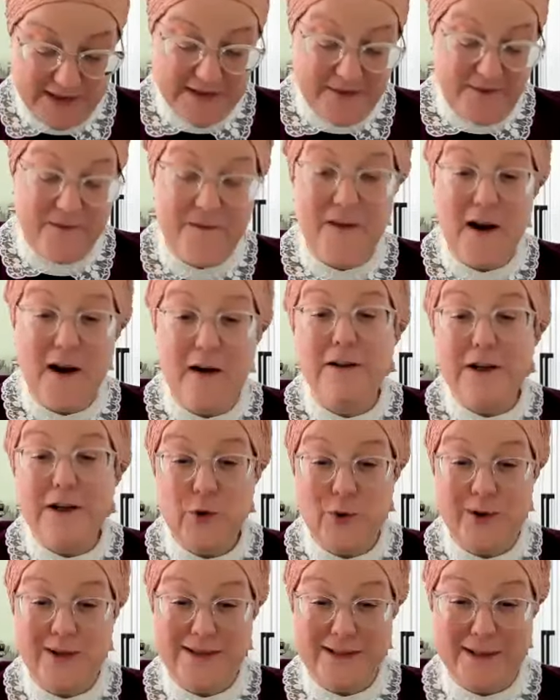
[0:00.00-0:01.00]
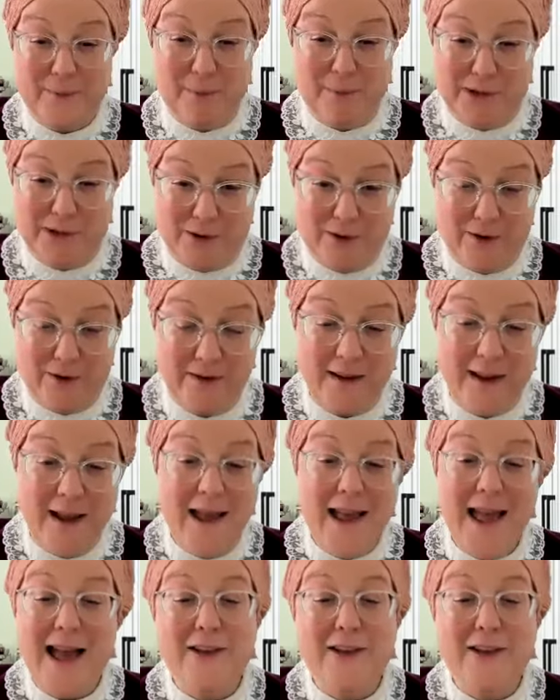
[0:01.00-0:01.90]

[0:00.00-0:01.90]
It's a very noisy bird.